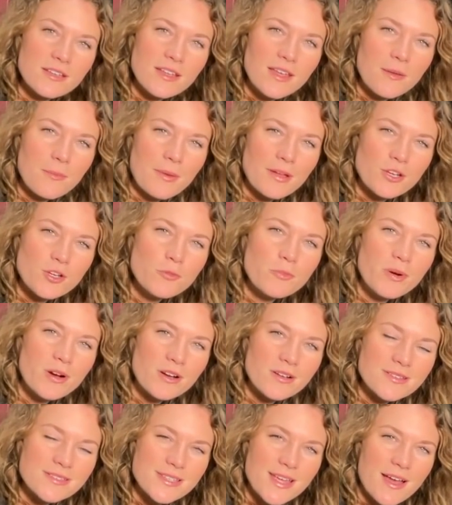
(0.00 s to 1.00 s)
get my new
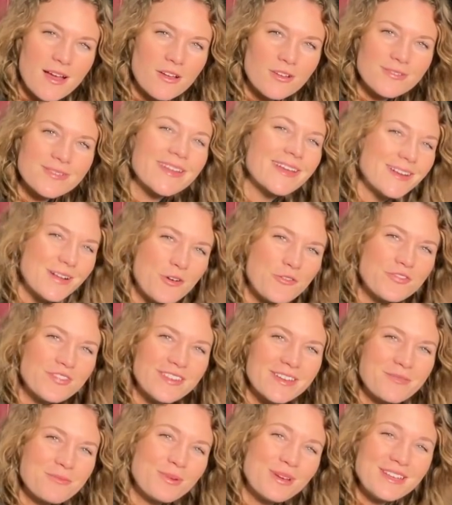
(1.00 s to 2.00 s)
parts out and
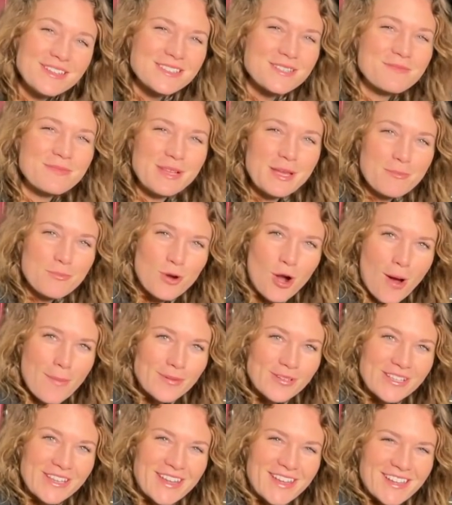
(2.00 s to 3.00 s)
hopefully reassemble it
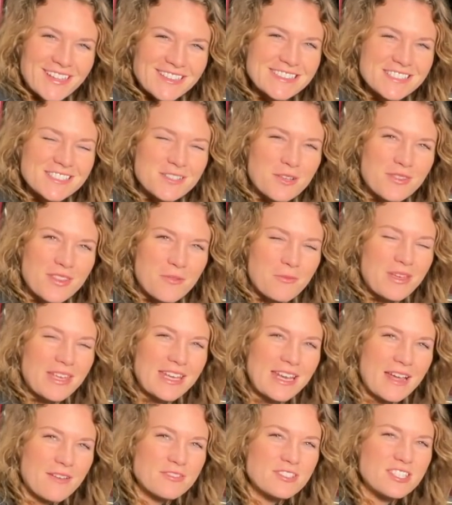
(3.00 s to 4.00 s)
properly so that we can
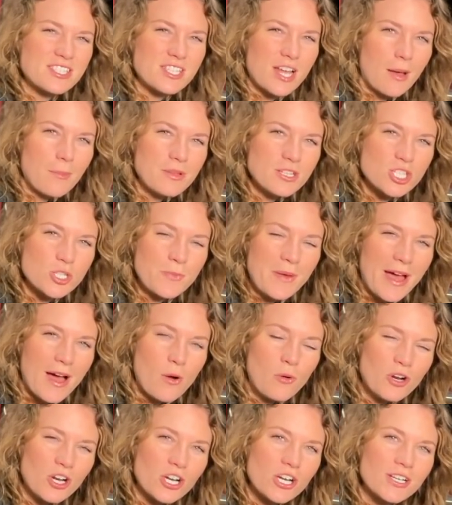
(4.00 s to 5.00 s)
have stopping
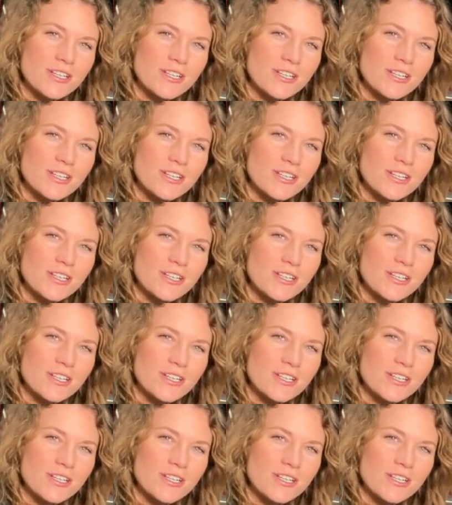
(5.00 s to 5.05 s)
power.